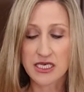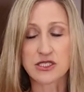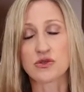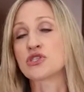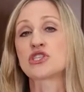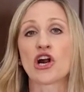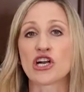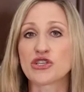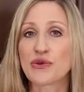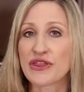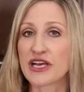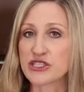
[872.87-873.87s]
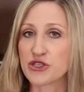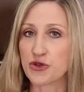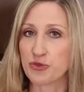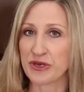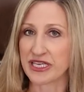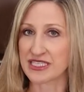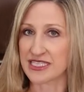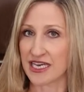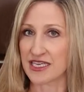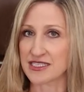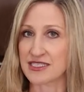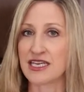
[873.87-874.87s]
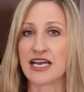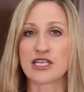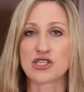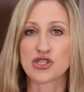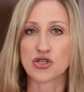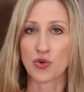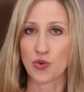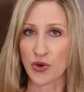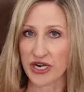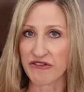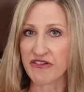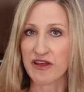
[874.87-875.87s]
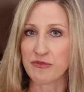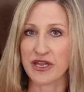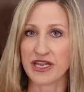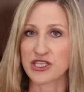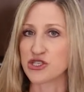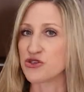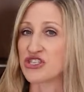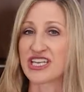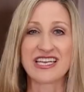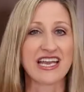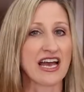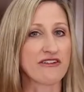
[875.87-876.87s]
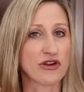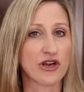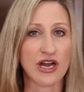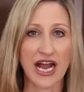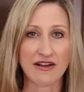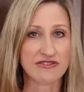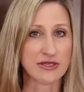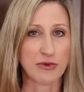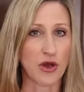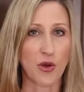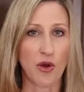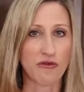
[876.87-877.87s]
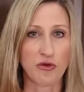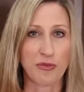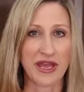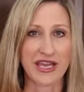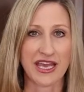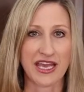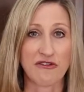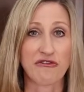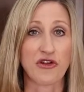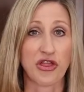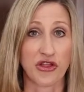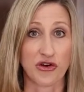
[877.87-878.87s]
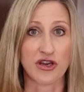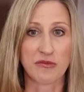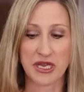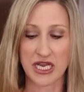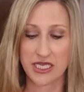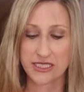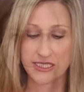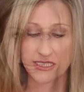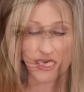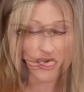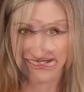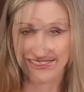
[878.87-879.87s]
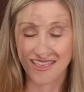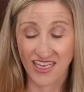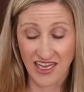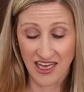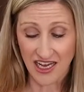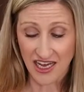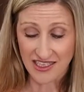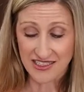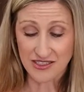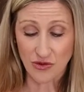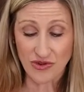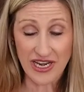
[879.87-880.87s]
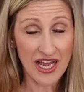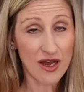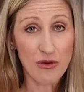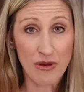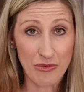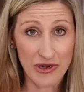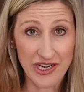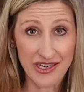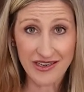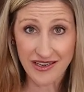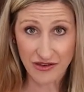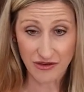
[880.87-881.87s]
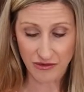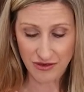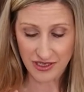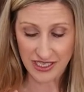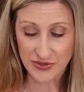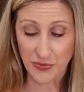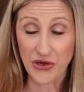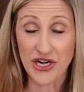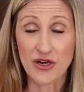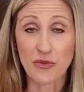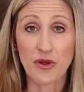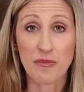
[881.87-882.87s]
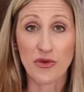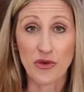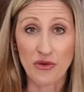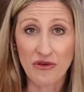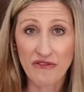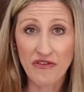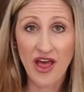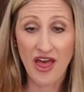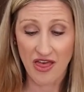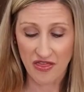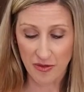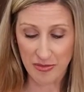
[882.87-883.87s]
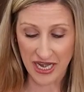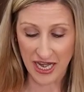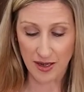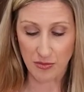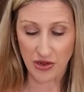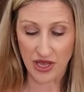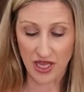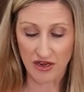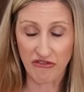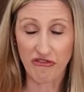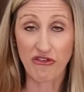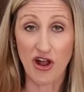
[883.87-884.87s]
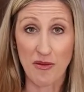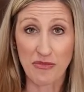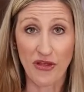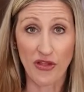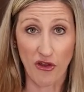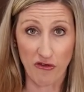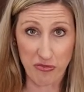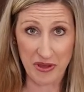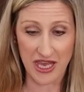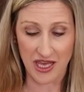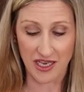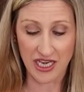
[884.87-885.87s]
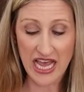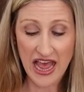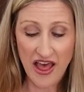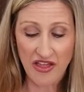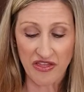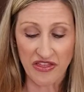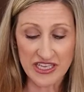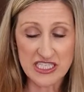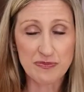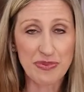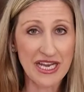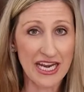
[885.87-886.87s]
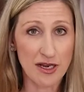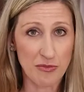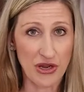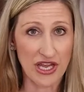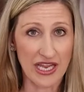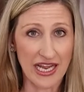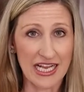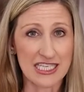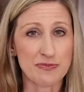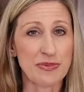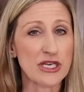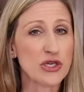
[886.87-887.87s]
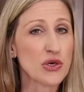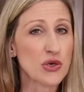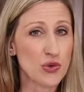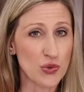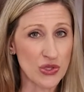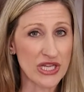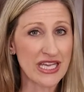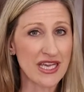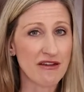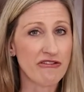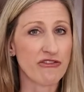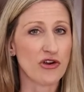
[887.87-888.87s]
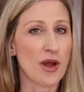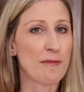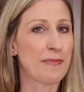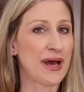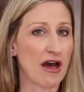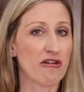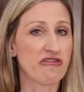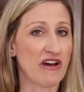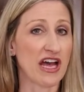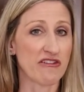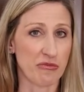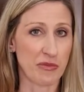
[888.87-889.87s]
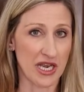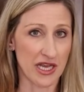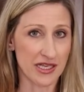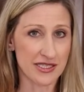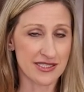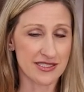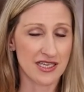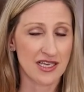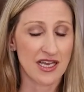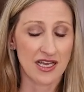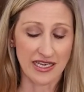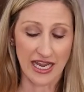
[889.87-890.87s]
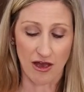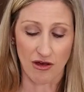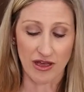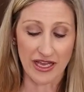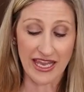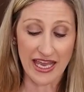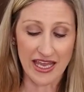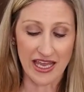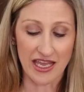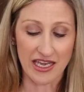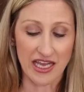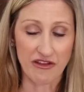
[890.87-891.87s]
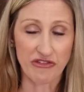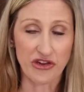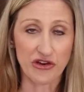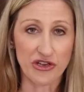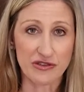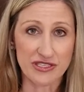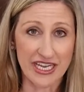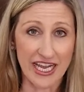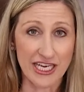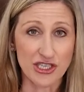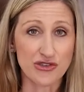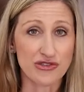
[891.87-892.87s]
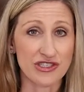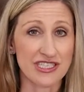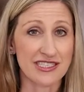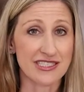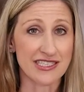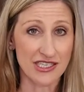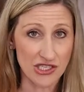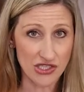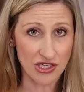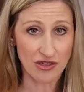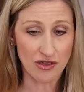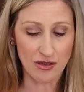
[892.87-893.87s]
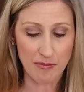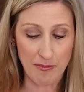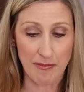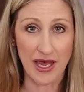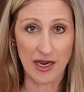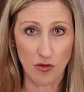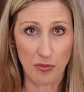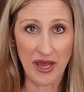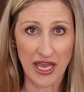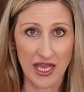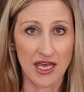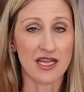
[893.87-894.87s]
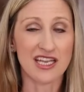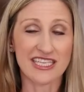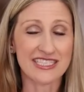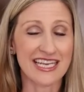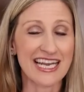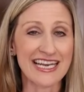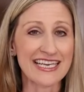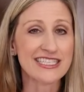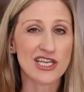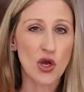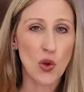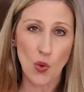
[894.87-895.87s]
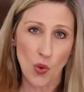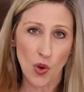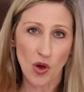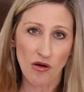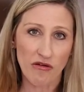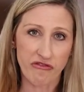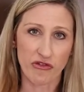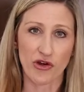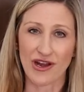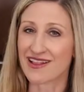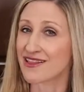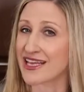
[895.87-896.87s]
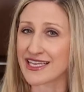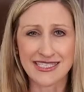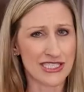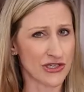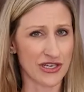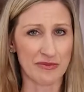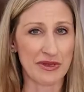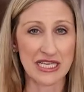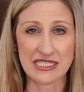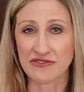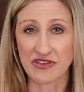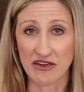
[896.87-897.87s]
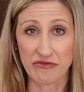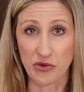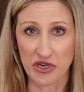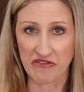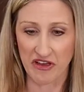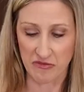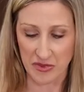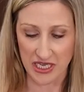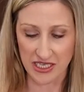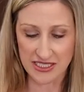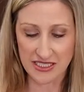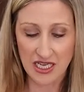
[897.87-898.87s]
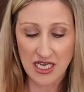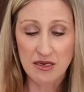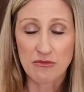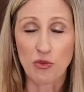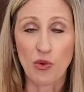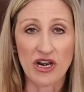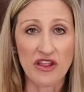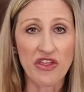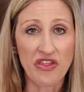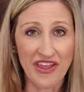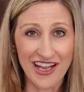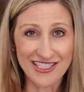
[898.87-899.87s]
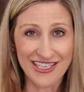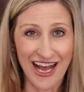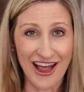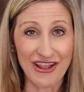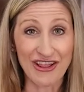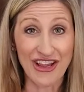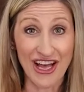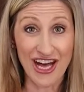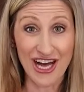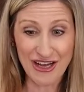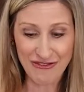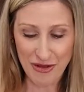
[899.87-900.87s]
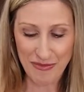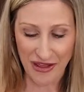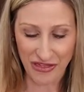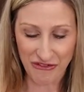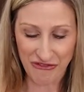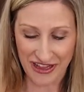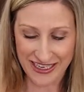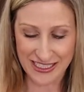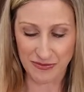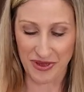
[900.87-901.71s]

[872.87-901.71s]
So start doing that toothpick test at 25 minutes. You should never have to go over baking it for 30 minutes. So now what we're gonna do is we're gonna remove the banana bread from the loaf pan. This banana bread has been cooling for about 5 minutes. Now, again, if you're using a traditional metal pan, it's going to need to cool for at least 30 minutes, if not 45 minutes. But one of the things that I love about the Flexi